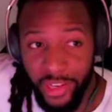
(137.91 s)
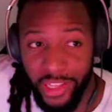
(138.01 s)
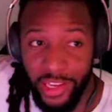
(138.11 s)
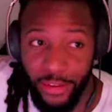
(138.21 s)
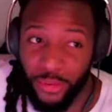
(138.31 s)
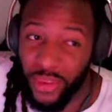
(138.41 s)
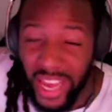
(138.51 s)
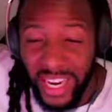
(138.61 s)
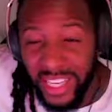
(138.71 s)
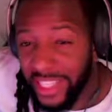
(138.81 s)
anything
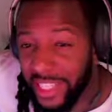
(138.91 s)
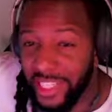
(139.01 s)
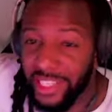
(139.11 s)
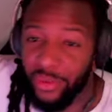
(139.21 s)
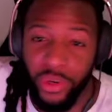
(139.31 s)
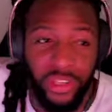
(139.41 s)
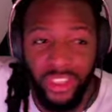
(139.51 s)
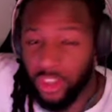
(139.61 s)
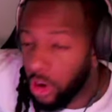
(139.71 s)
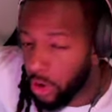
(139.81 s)
fantasy, whether
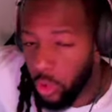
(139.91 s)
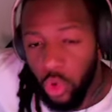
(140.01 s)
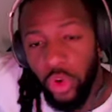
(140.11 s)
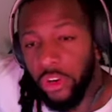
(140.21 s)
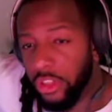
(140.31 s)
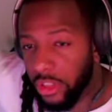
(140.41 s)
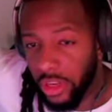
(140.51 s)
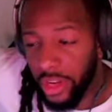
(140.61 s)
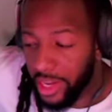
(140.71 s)
Star Wars,